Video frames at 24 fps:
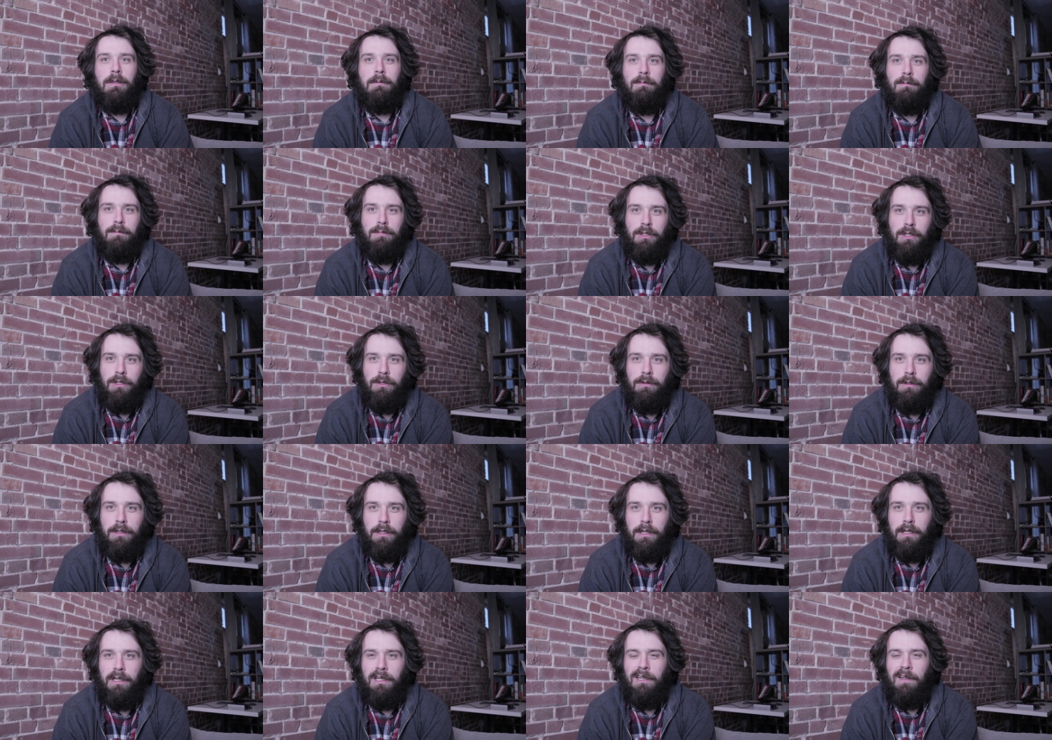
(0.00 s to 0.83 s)

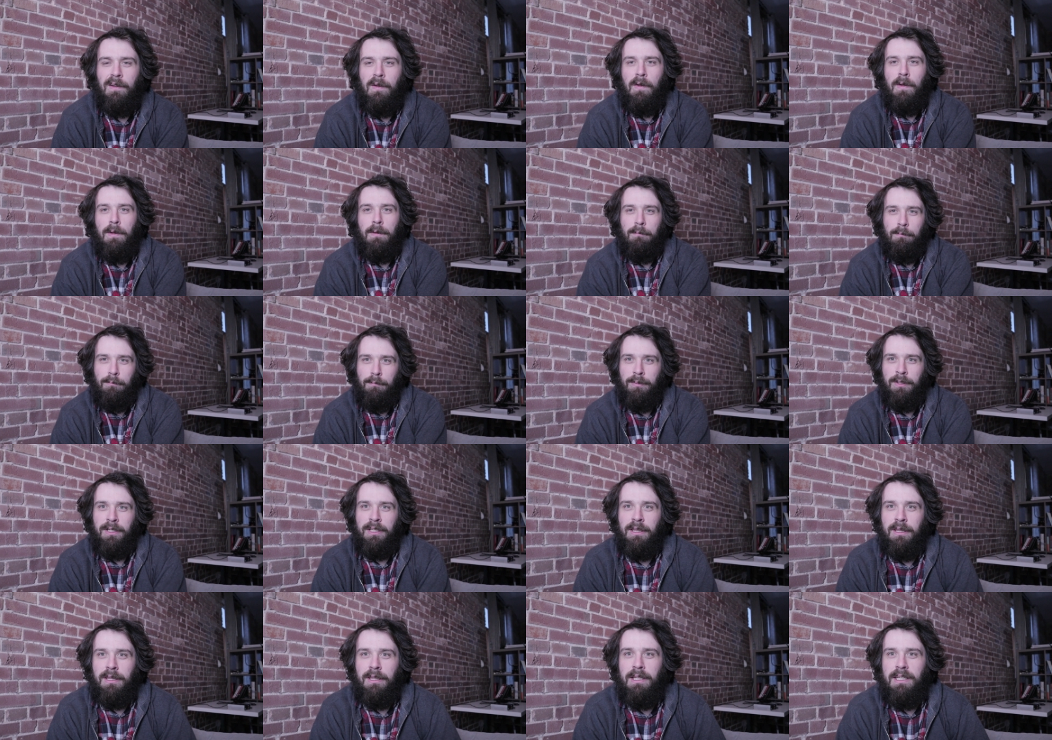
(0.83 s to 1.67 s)
computer.
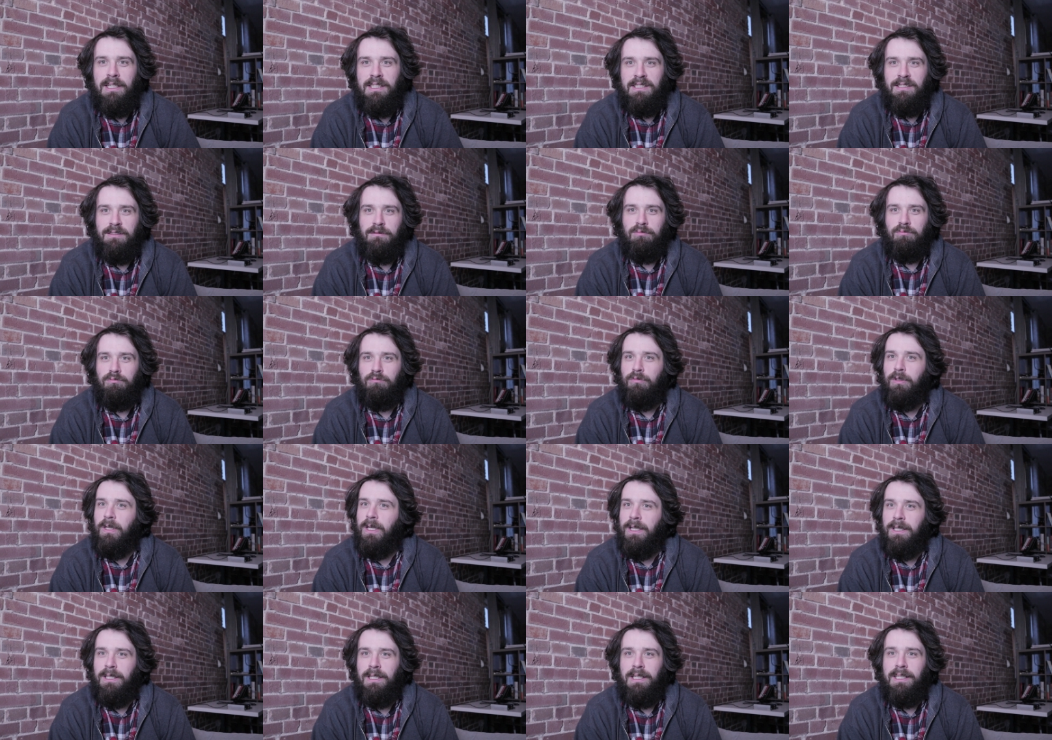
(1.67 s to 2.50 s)
But this
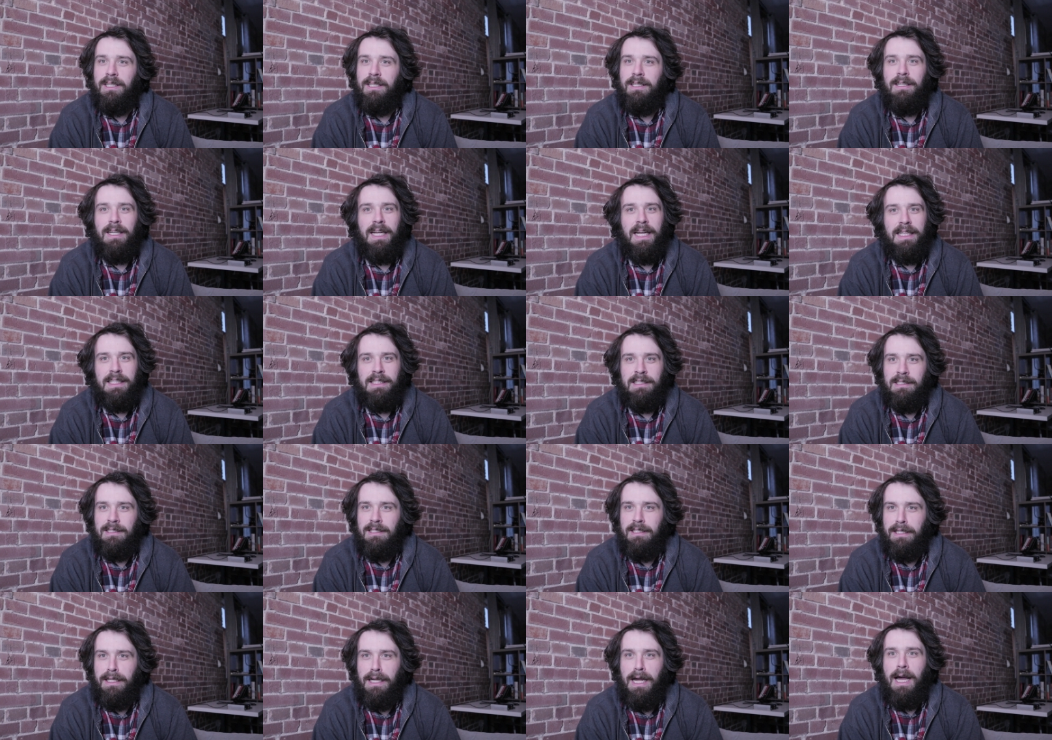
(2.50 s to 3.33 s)
really, it's
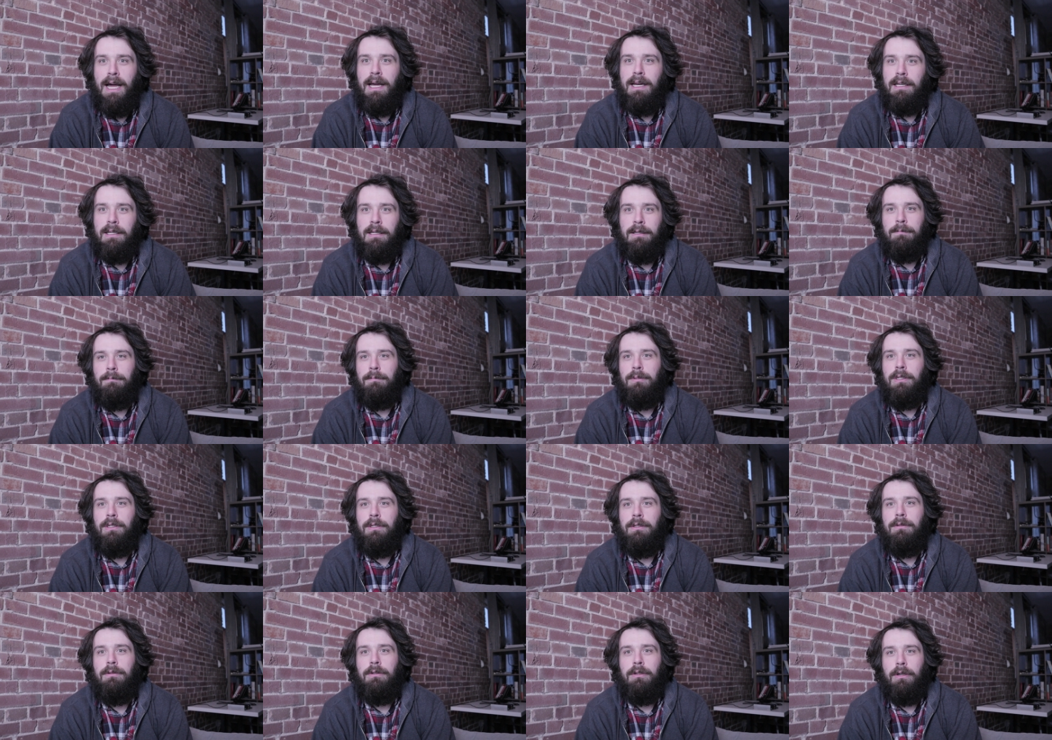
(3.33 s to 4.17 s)
not a
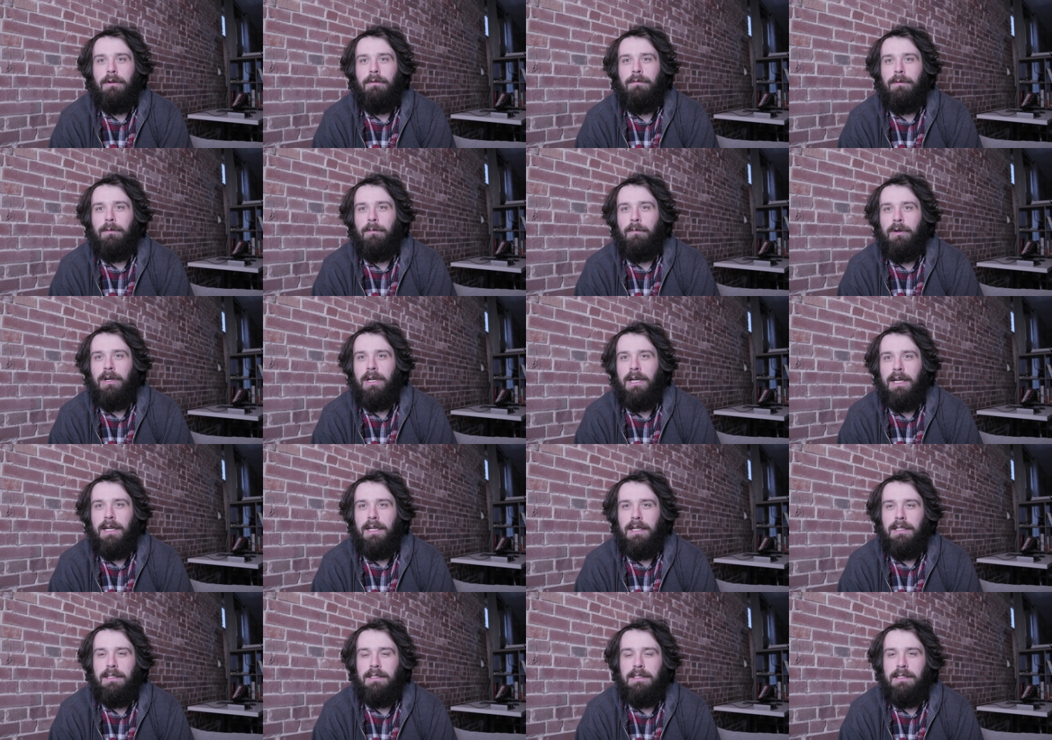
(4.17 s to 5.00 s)
computer from what
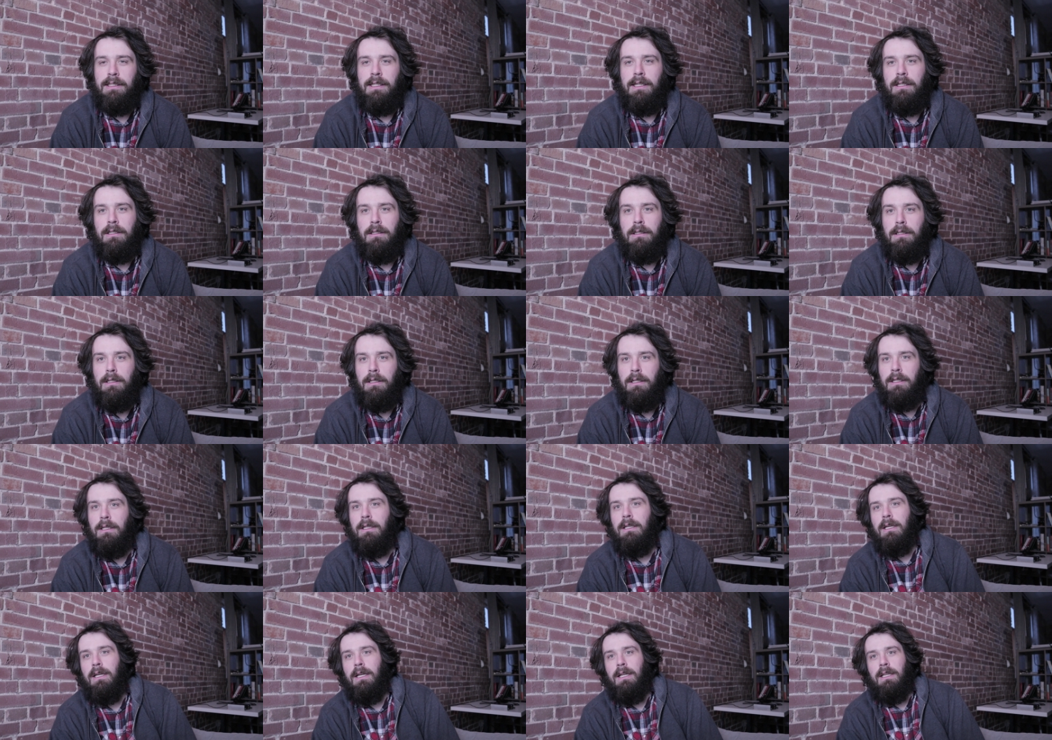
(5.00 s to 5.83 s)
I can tell.
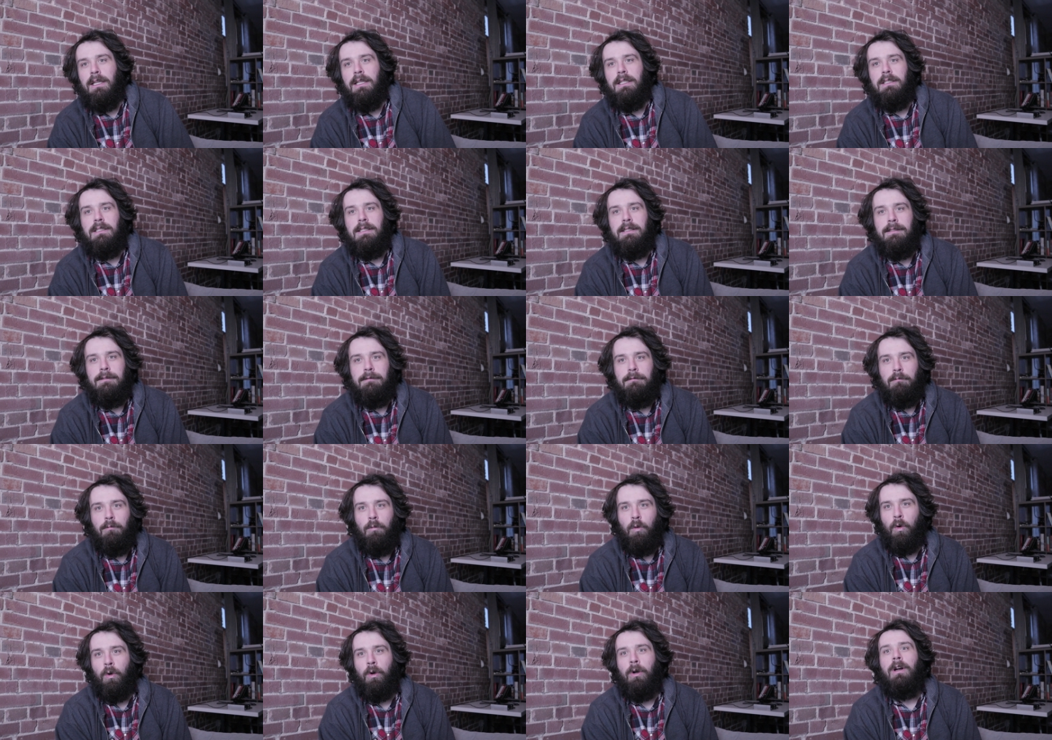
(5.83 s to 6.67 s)
This is
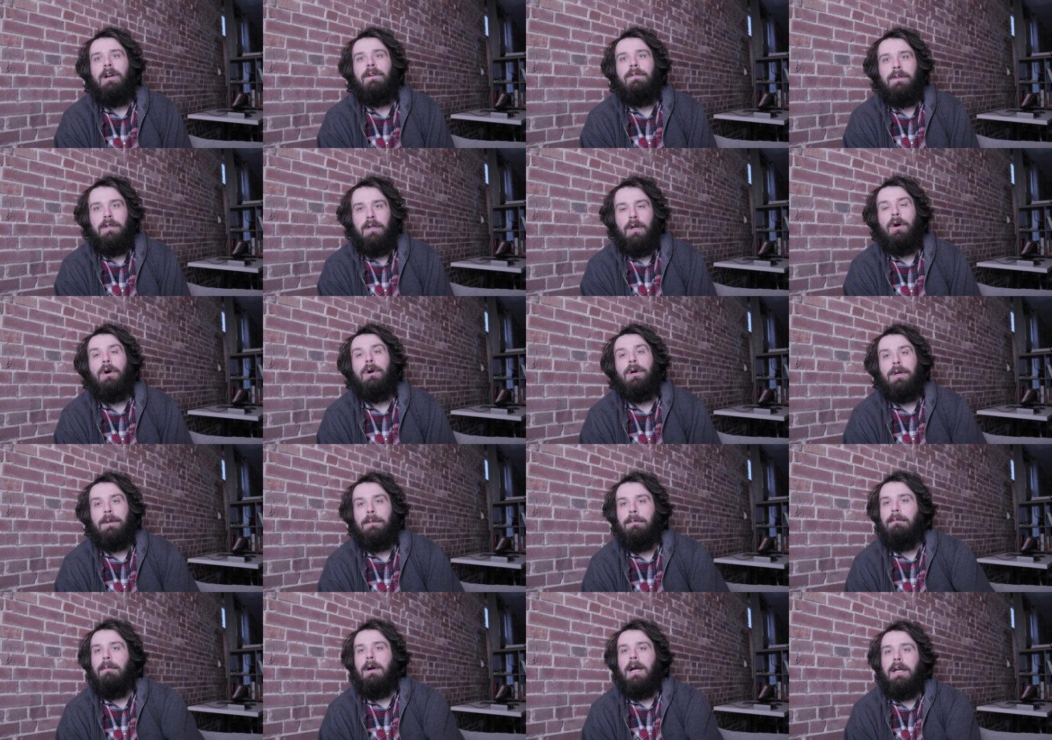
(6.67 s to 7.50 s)
more of an
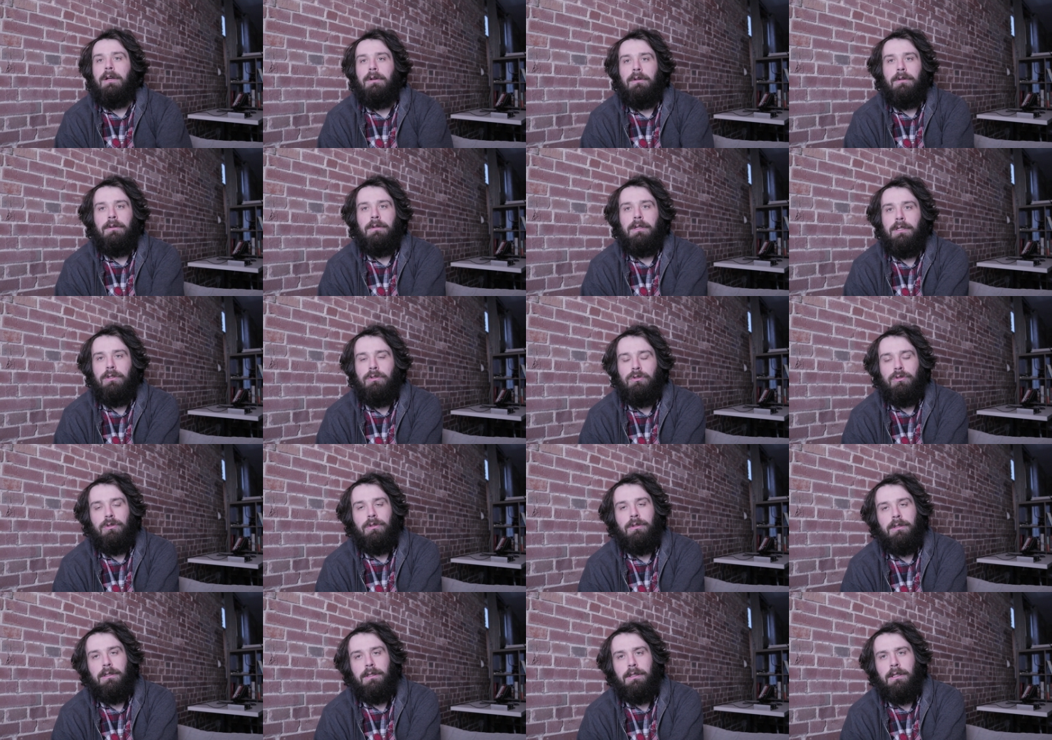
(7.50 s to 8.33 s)
ARM
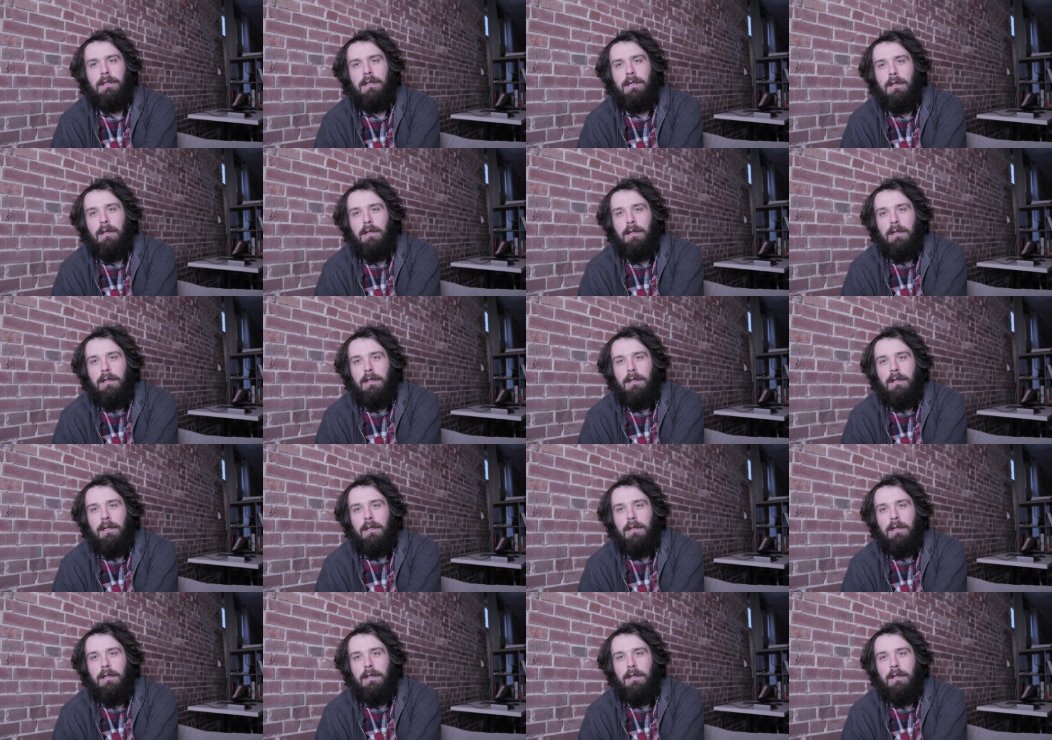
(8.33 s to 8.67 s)
microcontroller.